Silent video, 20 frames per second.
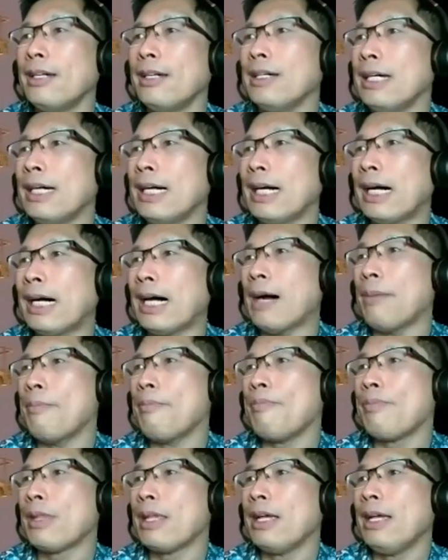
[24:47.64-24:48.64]
Um,
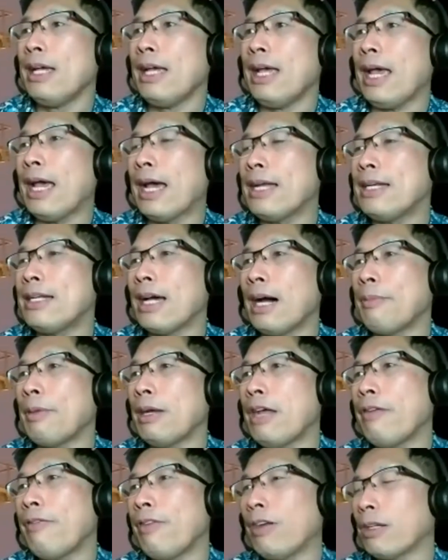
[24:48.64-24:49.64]
and, um, and
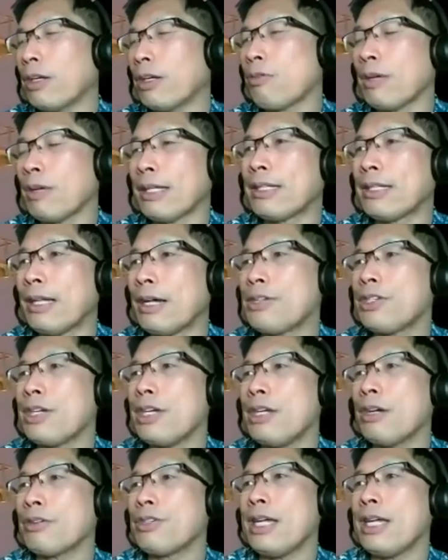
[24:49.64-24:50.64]
if you look really closely,
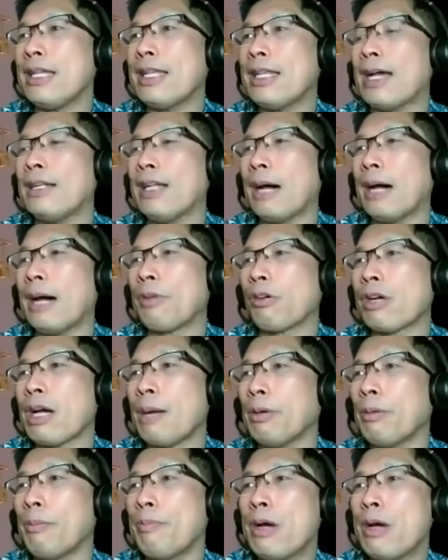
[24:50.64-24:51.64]
you'll see that there are a
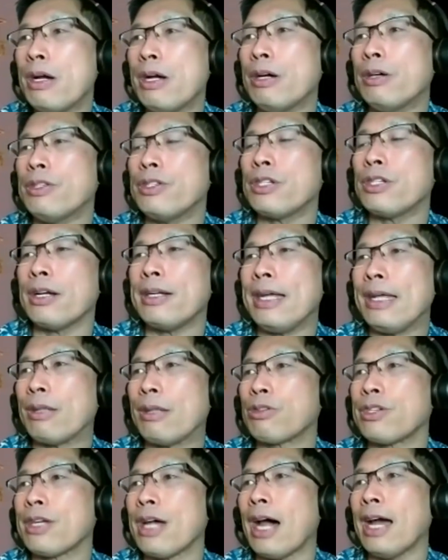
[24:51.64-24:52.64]
couple moons on either
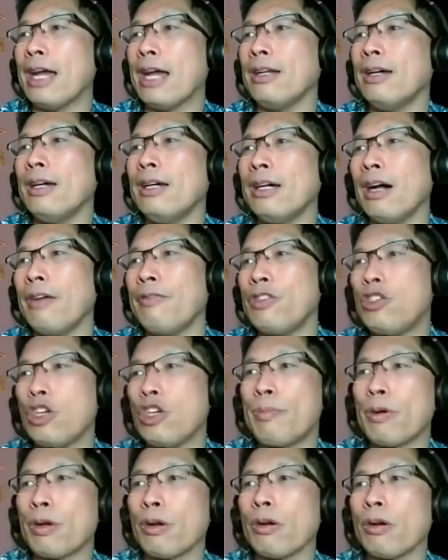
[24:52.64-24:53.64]
side of
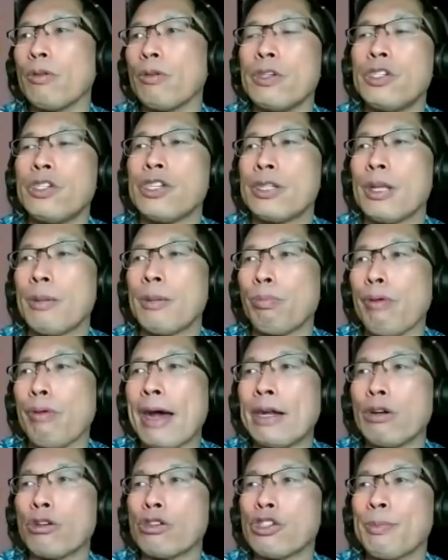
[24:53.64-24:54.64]
Jupiter, which is the
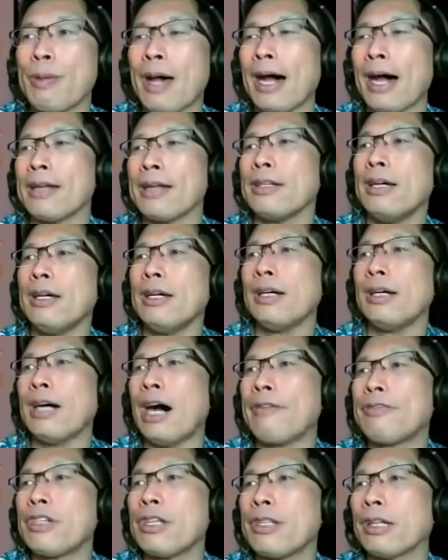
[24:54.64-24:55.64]
brighter spot
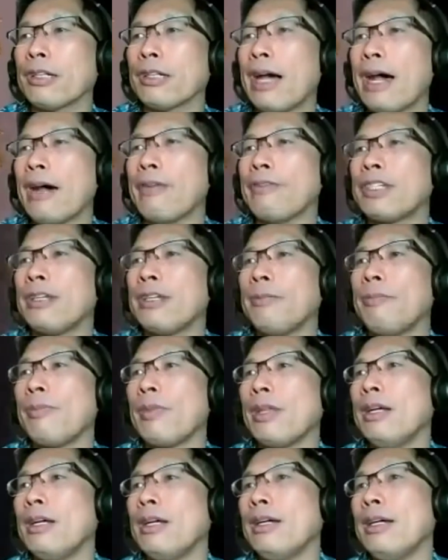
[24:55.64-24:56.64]
off to the left.
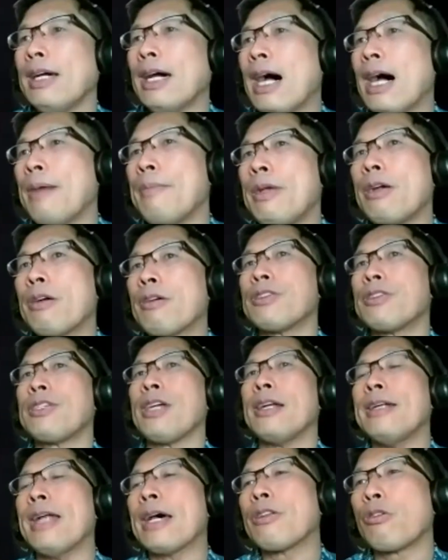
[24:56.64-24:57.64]
Um, here's
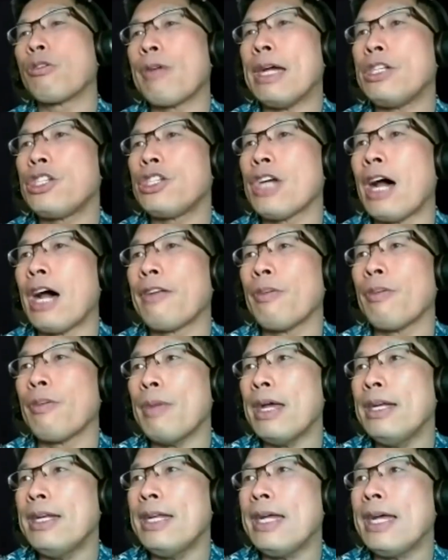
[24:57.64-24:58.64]
another great shot from
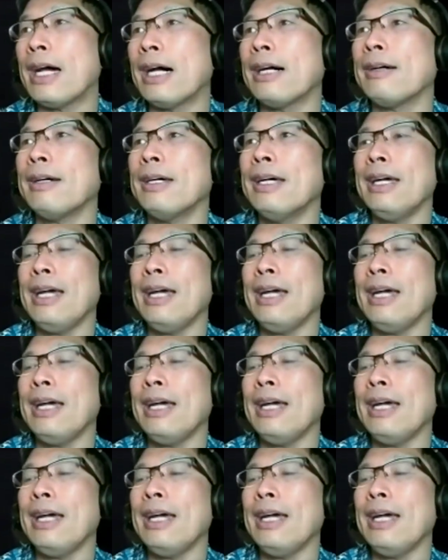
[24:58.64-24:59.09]
India.